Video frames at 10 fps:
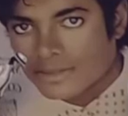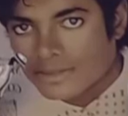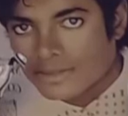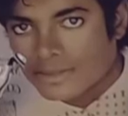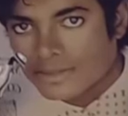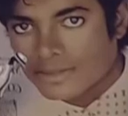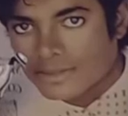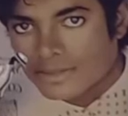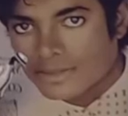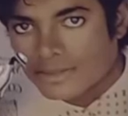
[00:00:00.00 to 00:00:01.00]

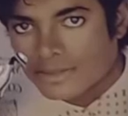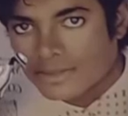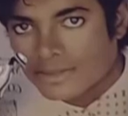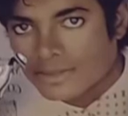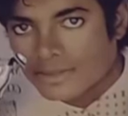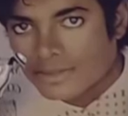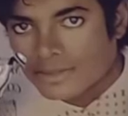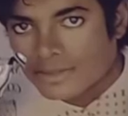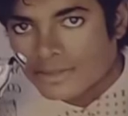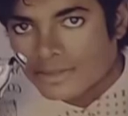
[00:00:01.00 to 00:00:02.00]

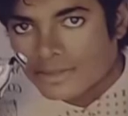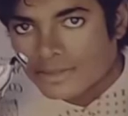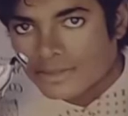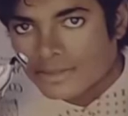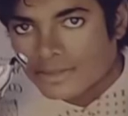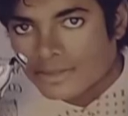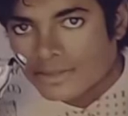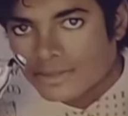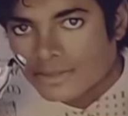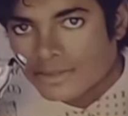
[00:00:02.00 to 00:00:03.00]

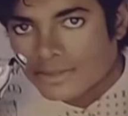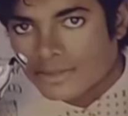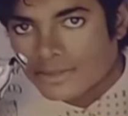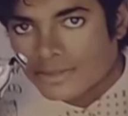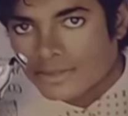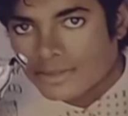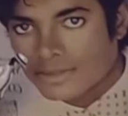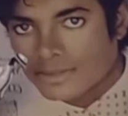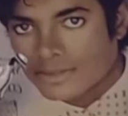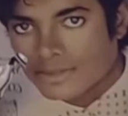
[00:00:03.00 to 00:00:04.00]

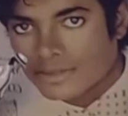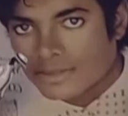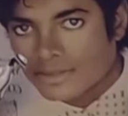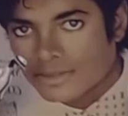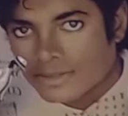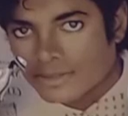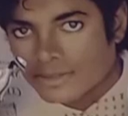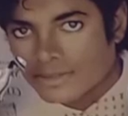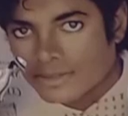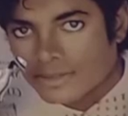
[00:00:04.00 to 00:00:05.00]

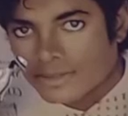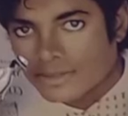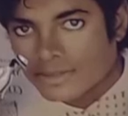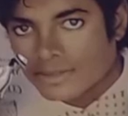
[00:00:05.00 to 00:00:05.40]
No words are spoken by the person on screen.